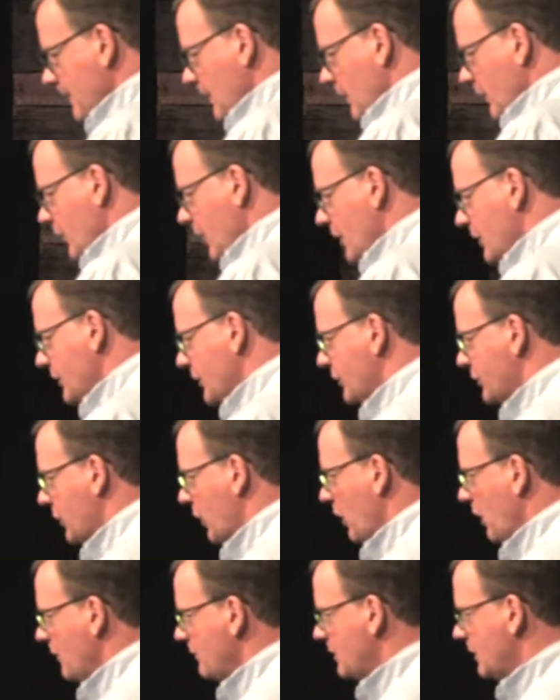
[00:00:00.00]
There is a
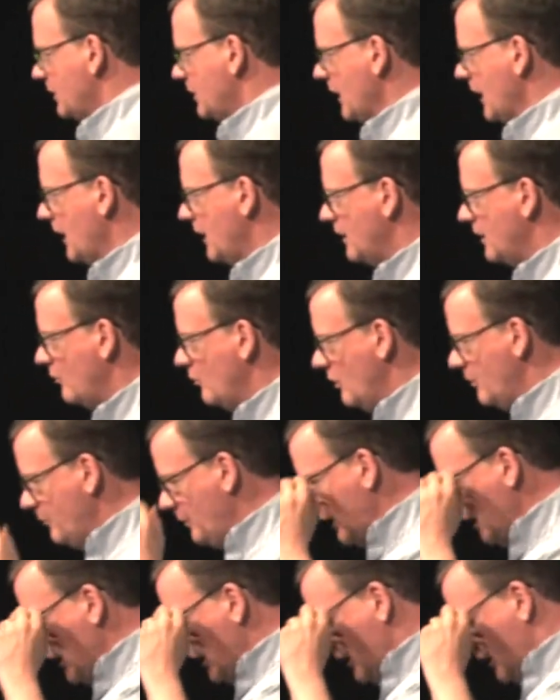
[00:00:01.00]
term today that would
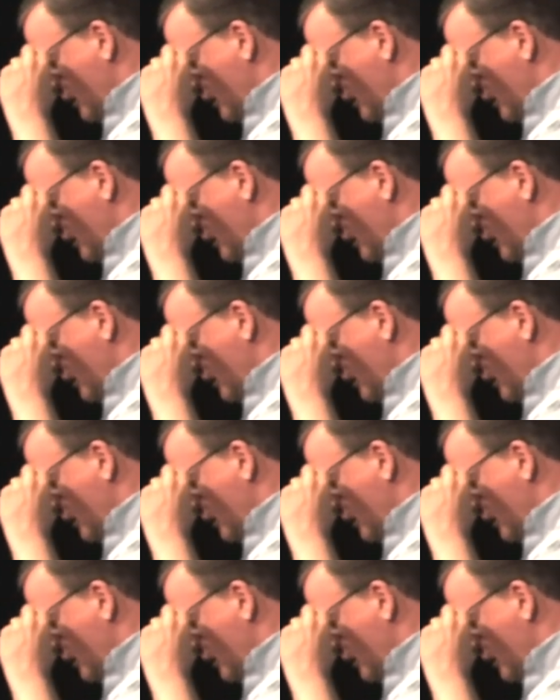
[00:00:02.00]
be